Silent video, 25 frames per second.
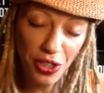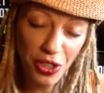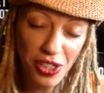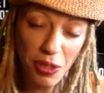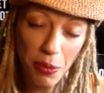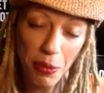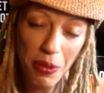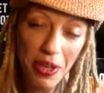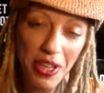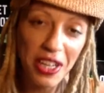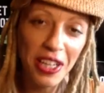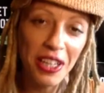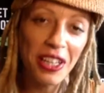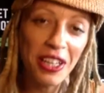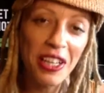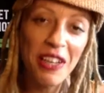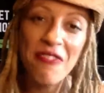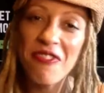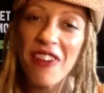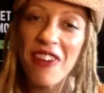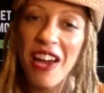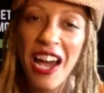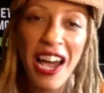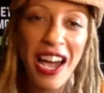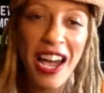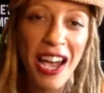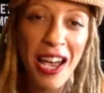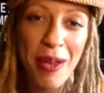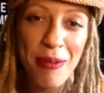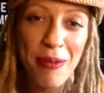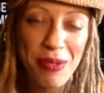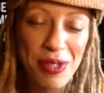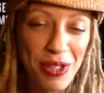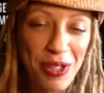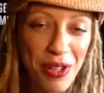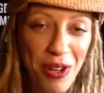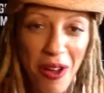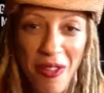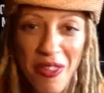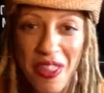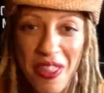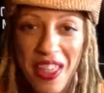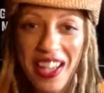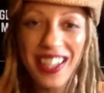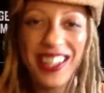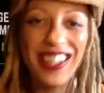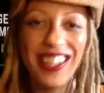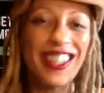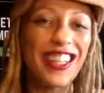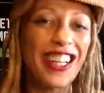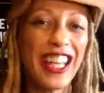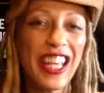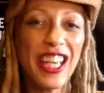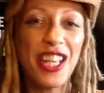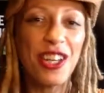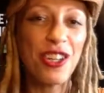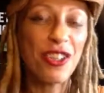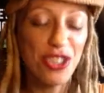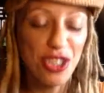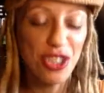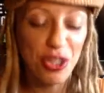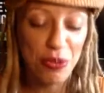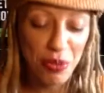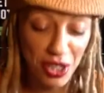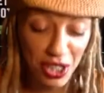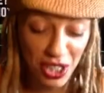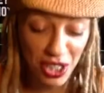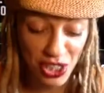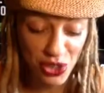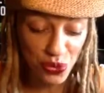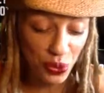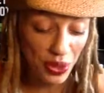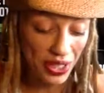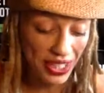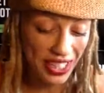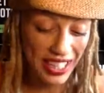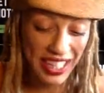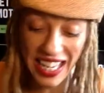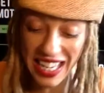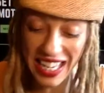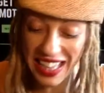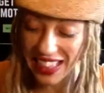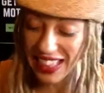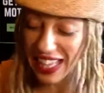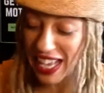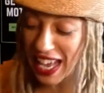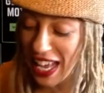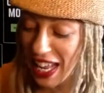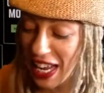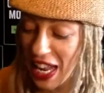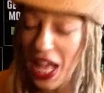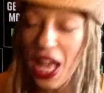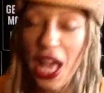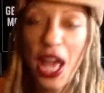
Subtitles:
some healing vibes and all that good energy, because we need that.